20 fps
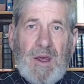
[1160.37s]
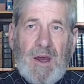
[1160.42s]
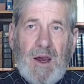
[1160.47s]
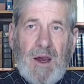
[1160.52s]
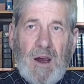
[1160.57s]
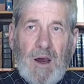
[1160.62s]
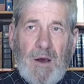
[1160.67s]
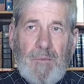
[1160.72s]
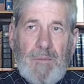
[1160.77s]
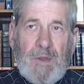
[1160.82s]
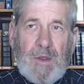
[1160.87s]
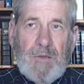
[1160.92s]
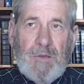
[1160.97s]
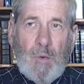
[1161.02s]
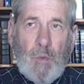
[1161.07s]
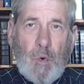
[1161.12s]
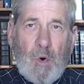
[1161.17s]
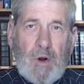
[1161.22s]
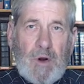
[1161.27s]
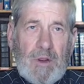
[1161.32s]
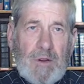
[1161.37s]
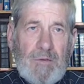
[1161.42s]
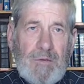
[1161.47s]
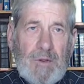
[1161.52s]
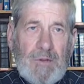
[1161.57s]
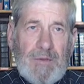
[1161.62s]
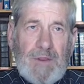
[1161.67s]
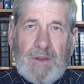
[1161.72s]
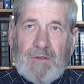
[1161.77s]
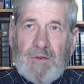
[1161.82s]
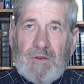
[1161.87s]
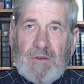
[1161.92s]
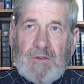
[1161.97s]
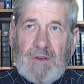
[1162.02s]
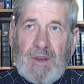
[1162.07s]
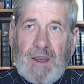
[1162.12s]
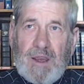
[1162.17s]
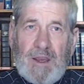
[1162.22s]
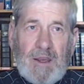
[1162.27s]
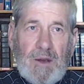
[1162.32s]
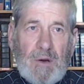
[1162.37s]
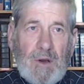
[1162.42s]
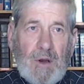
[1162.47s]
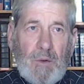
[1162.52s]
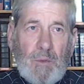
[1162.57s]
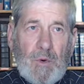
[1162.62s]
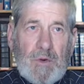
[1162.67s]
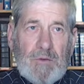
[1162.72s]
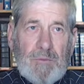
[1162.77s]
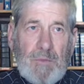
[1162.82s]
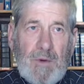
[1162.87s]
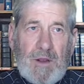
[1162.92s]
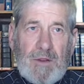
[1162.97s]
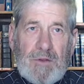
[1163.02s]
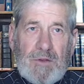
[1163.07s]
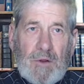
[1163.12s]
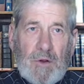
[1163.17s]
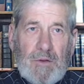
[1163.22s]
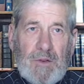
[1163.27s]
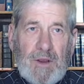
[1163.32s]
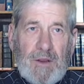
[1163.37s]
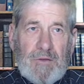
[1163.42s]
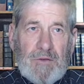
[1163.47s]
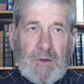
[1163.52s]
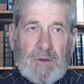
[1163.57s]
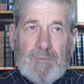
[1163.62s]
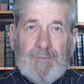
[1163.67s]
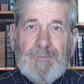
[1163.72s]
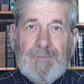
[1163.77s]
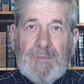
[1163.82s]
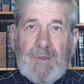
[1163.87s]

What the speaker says: The word of the, doesn't say which month, though, does it?